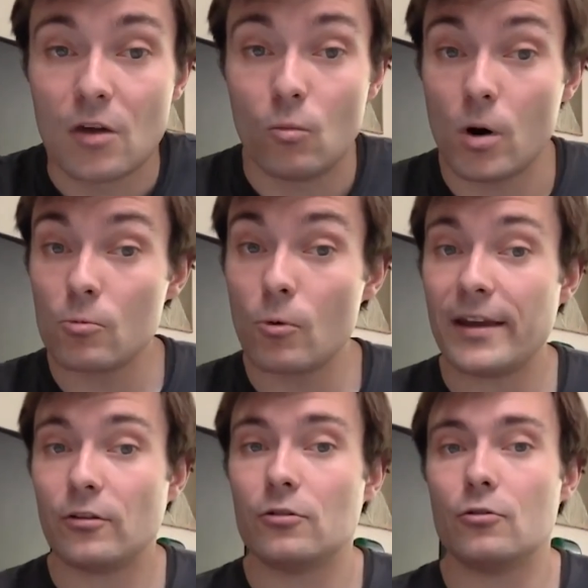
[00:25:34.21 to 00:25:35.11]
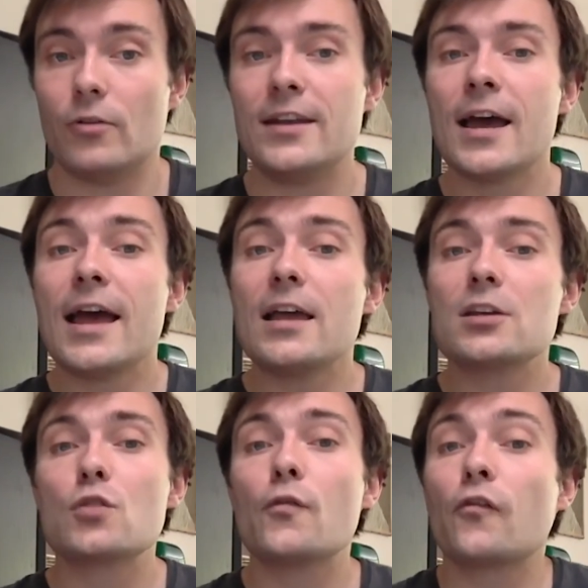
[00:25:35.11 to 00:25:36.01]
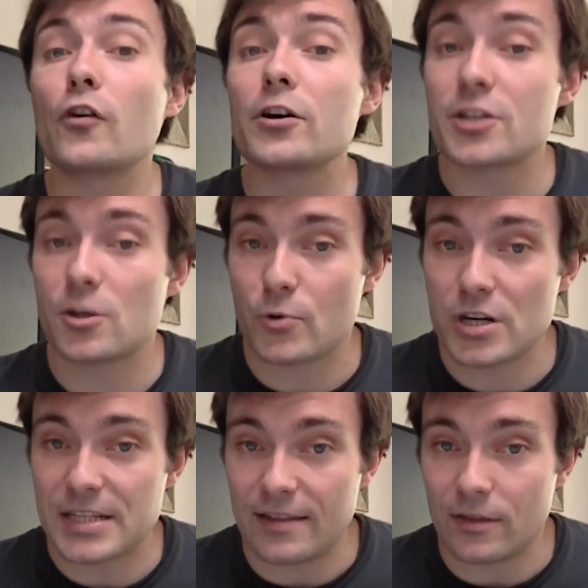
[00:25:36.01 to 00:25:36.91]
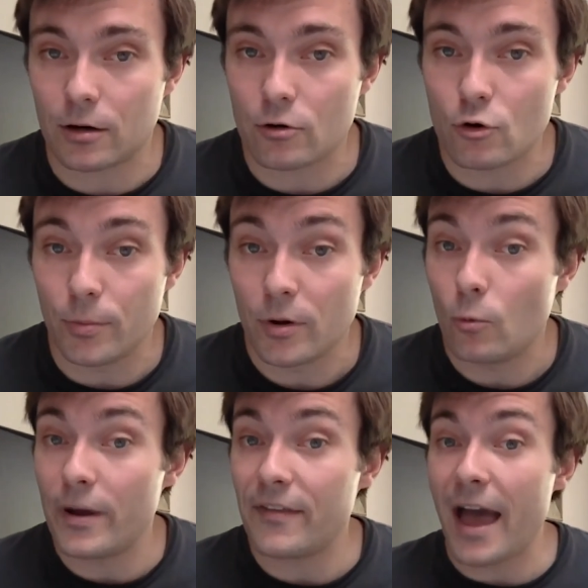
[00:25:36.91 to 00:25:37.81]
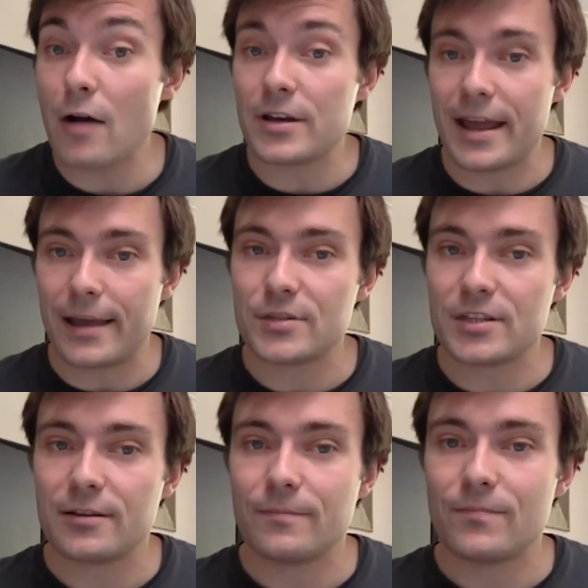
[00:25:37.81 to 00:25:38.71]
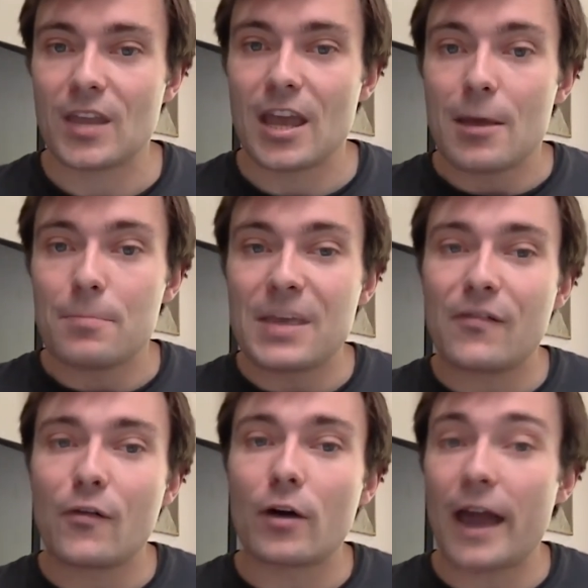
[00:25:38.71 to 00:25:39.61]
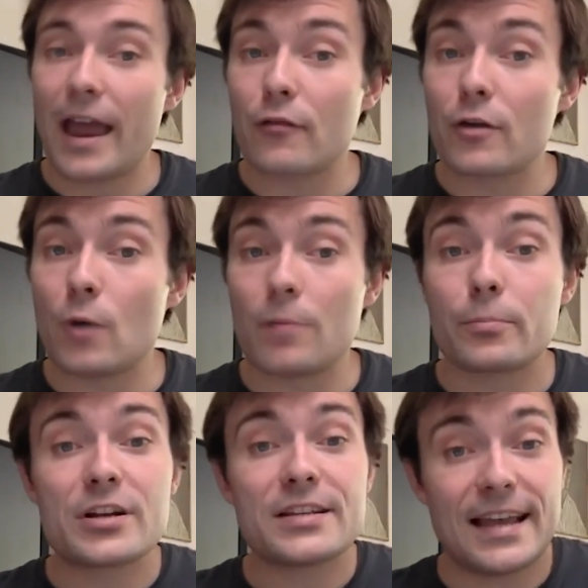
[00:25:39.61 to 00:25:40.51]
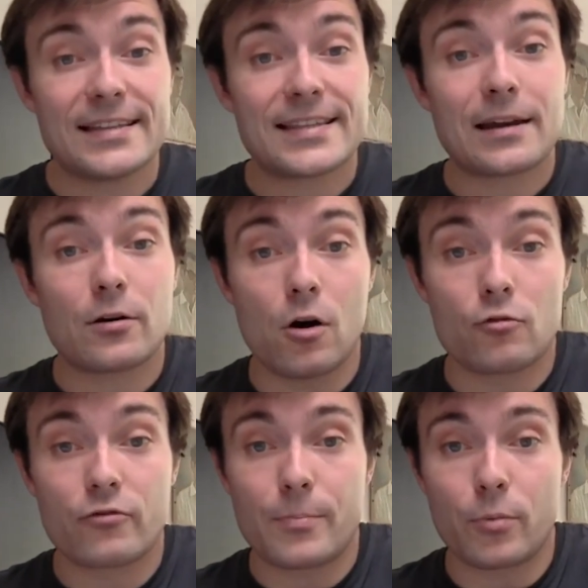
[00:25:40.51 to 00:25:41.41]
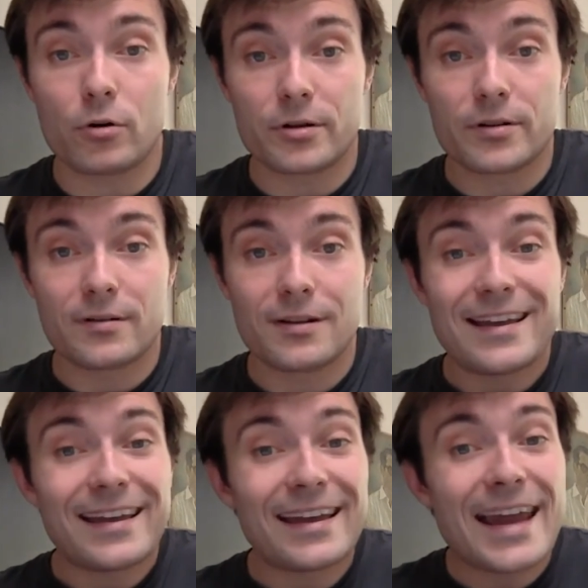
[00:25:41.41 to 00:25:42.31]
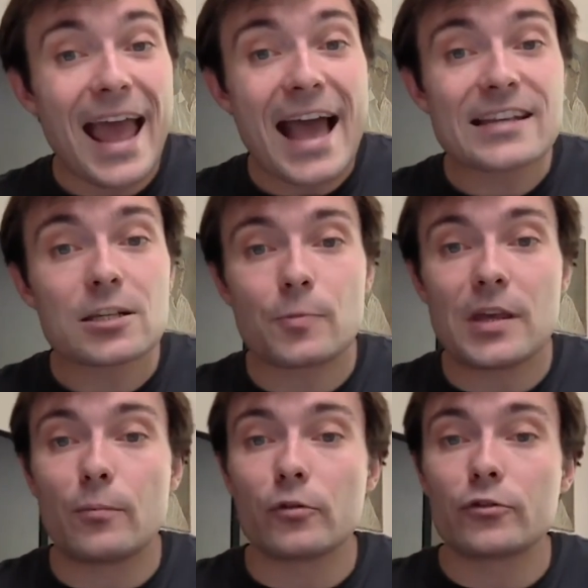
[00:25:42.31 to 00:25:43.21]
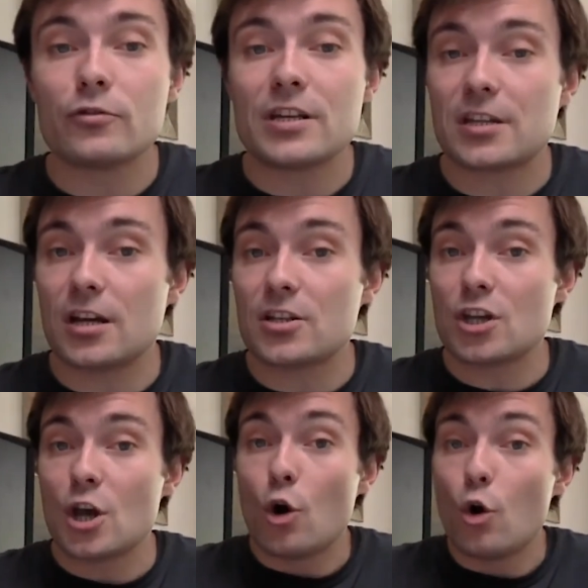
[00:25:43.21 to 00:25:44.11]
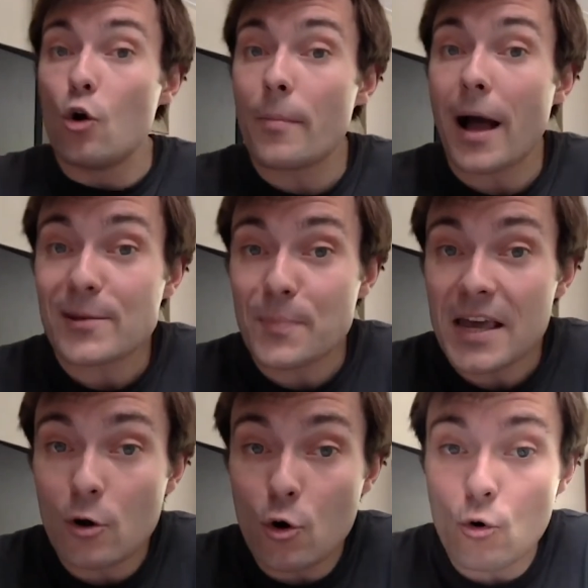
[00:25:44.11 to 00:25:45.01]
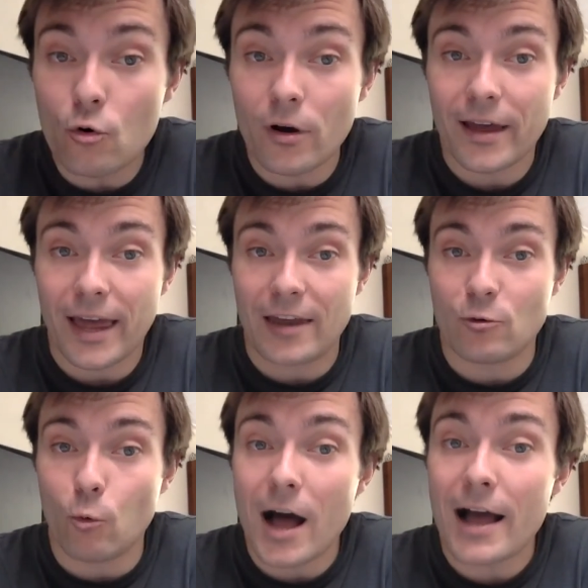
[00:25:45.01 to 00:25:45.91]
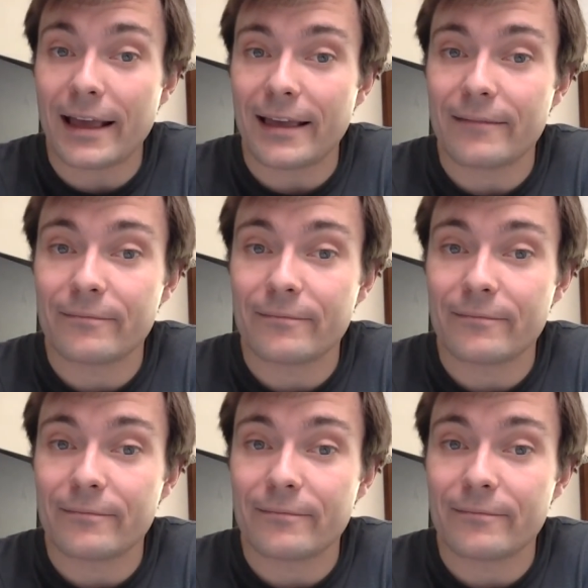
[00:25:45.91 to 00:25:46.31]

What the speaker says: One way to do it is to first present the group without names before everyone presents their own report, and ask people to discuss who might be who and why.